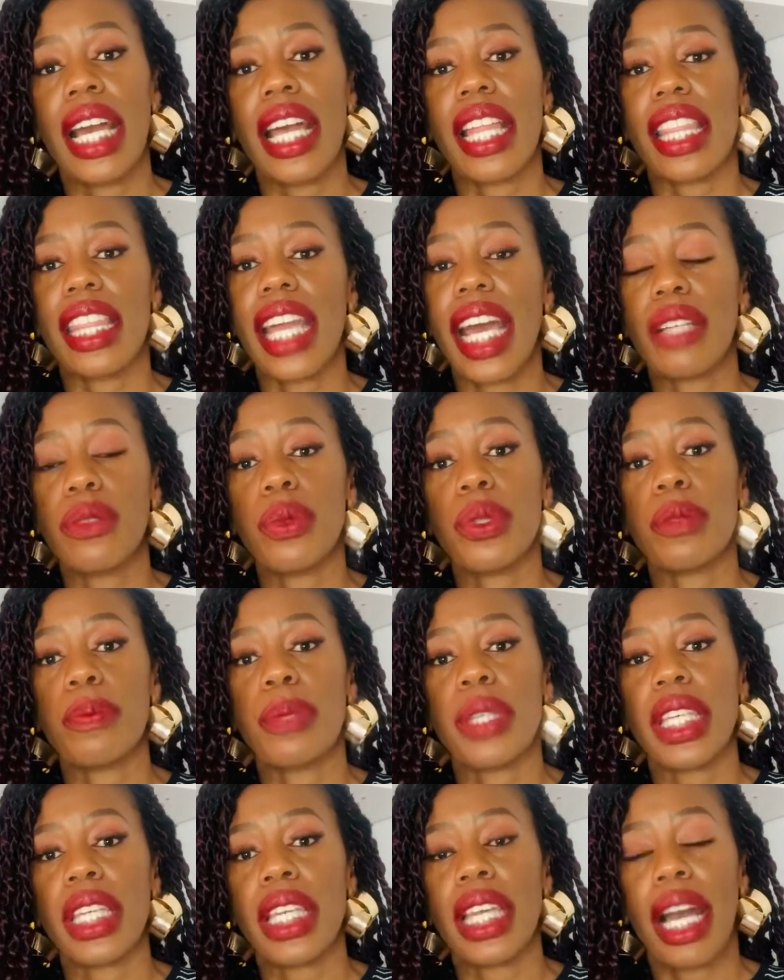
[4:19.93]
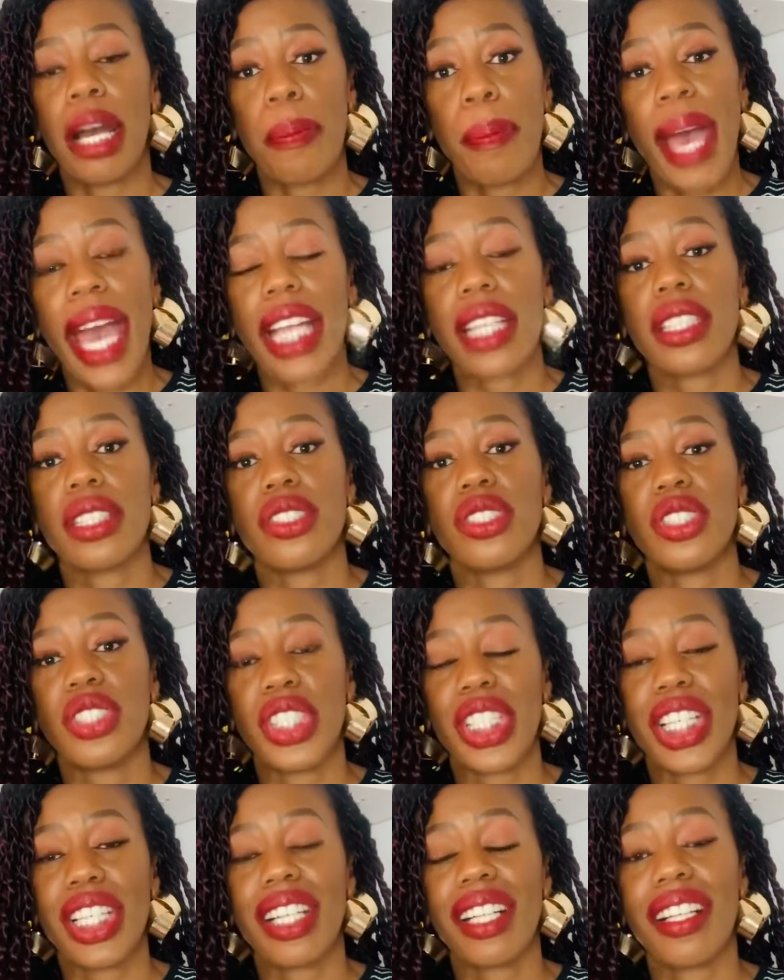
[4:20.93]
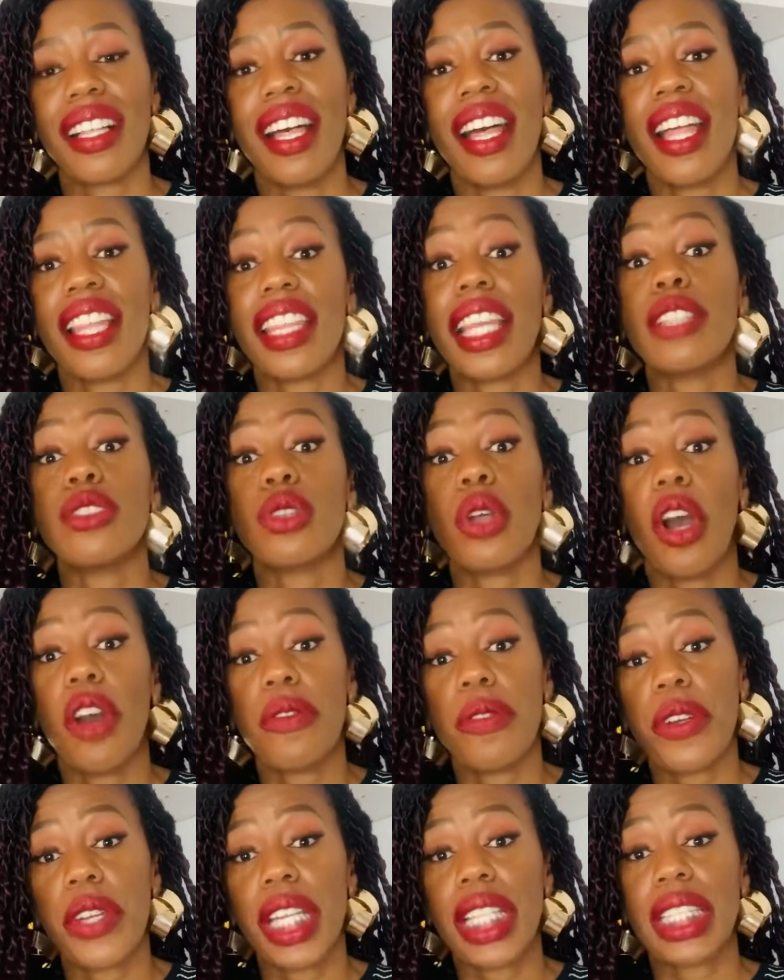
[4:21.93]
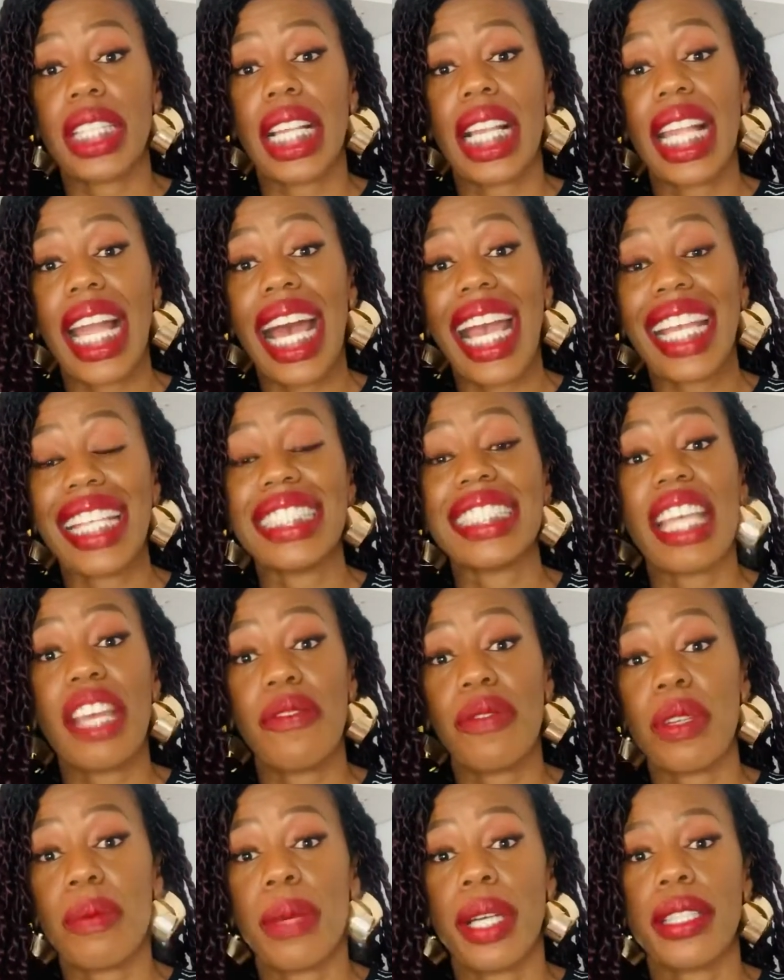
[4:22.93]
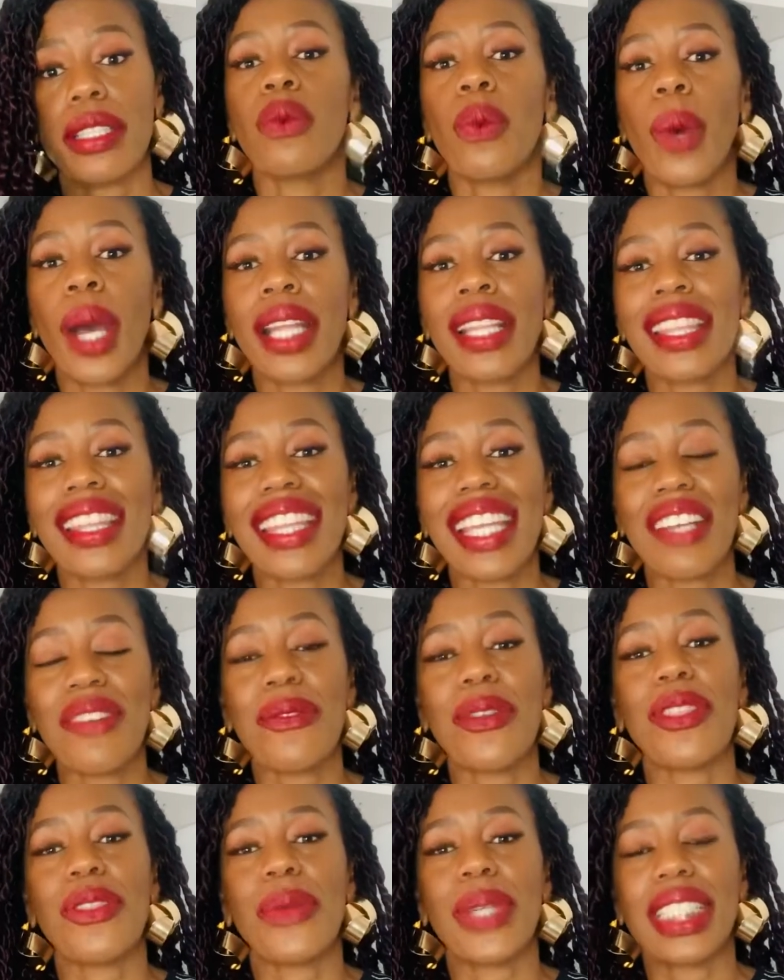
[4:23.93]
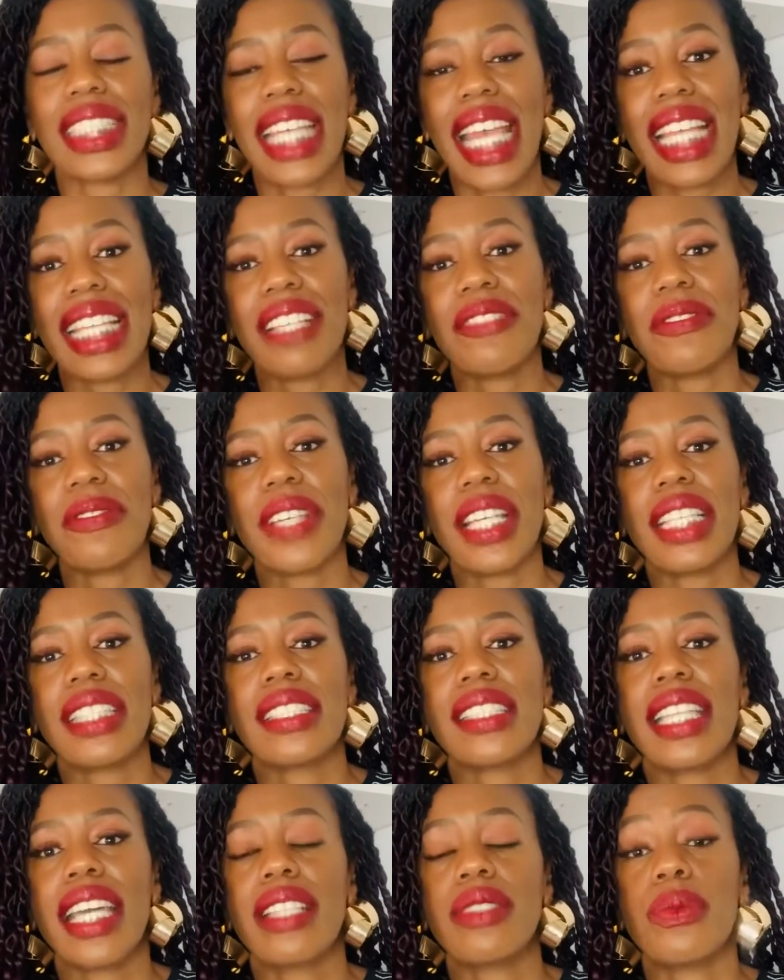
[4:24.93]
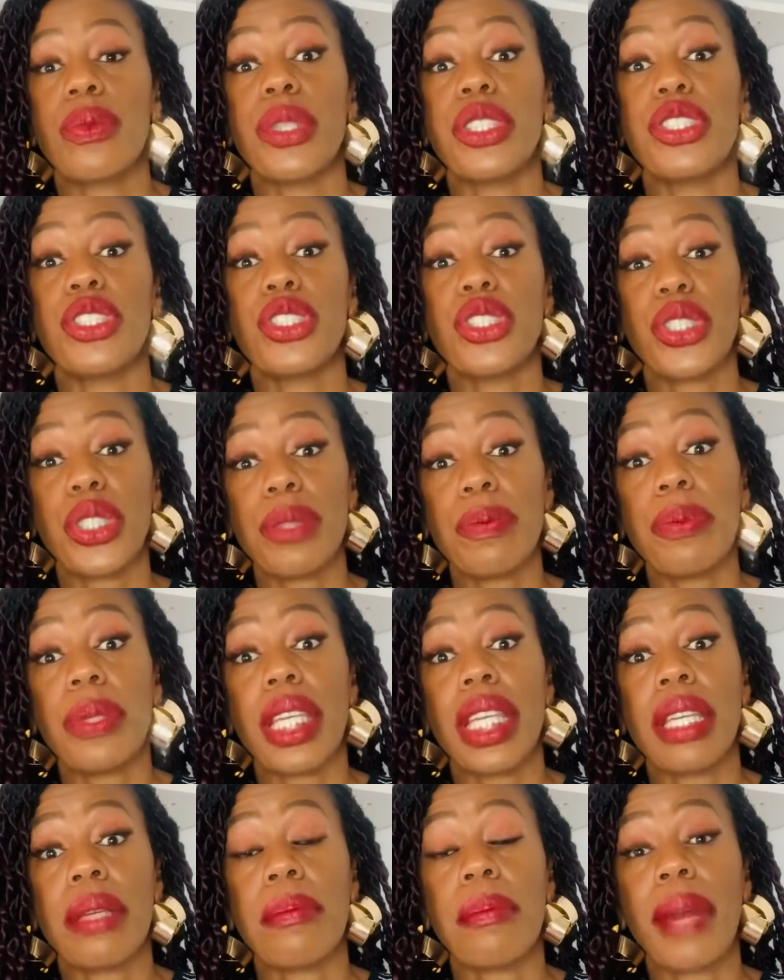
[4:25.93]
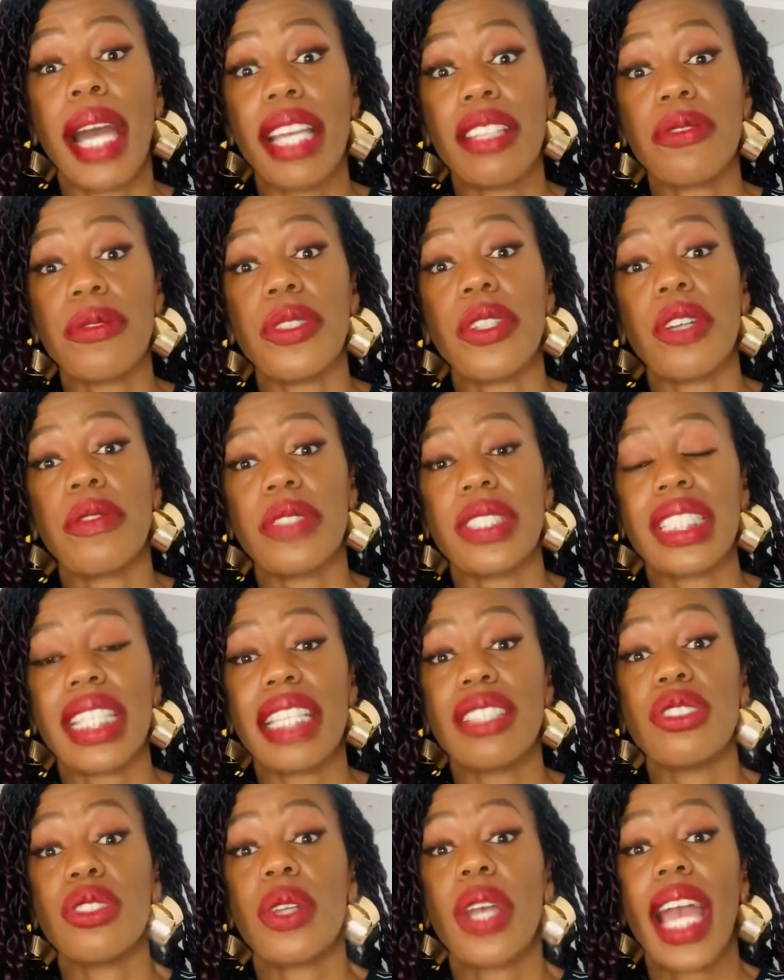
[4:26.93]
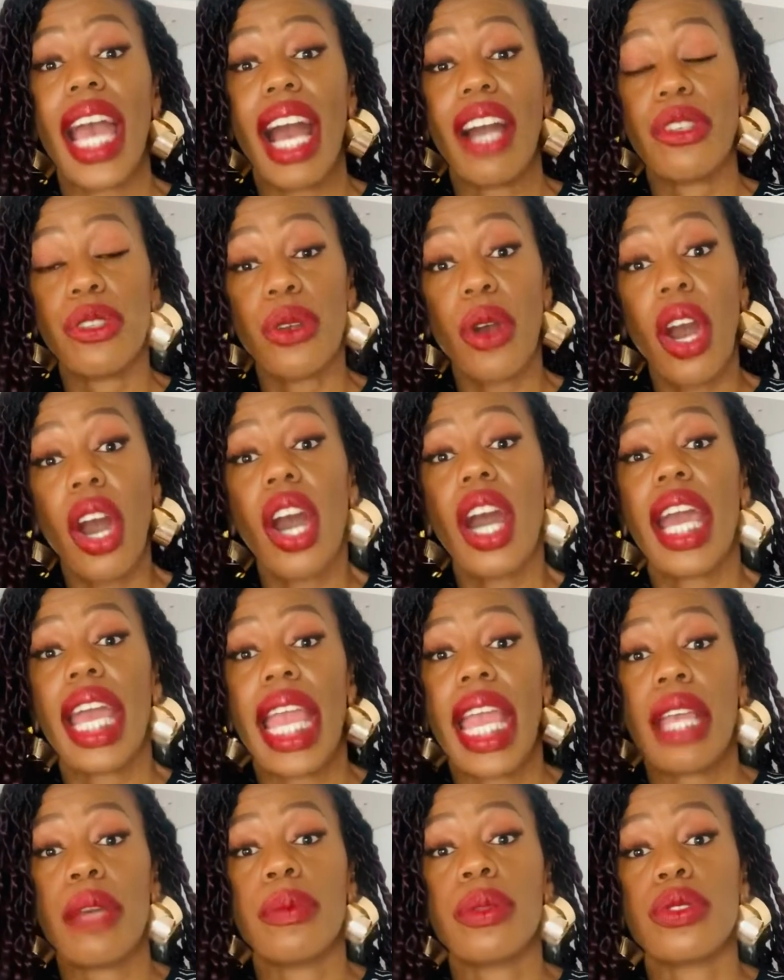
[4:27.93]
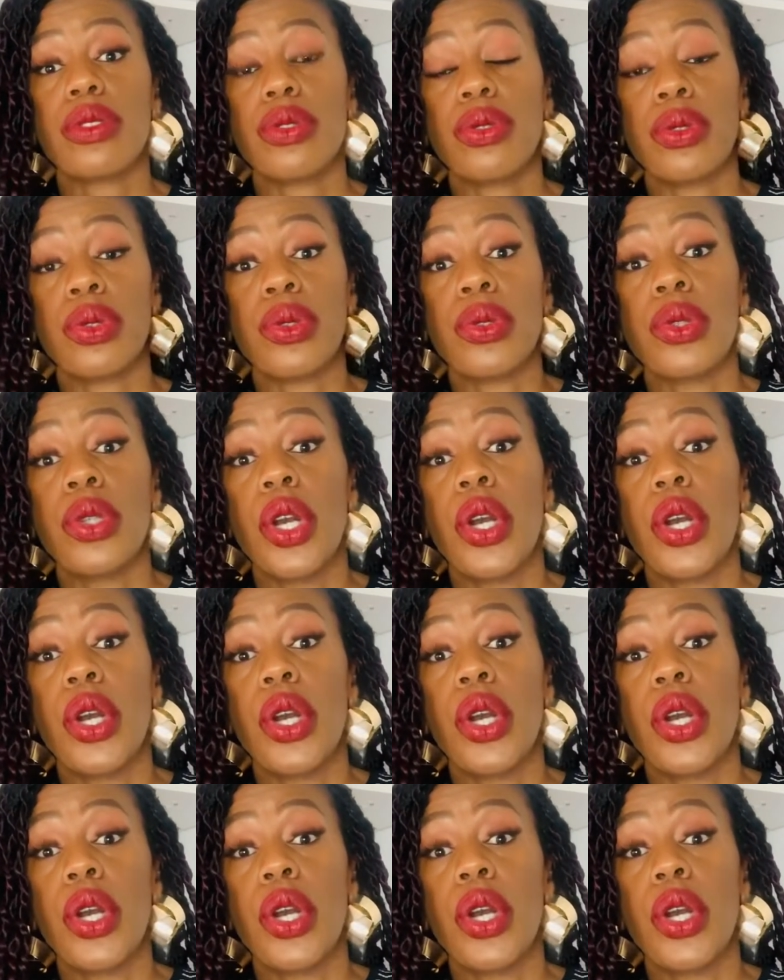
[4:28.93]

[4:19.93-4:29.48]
That would be a package deal that you're offering the client every month. One thing with retainer fees that we should be mindful of is that you are able to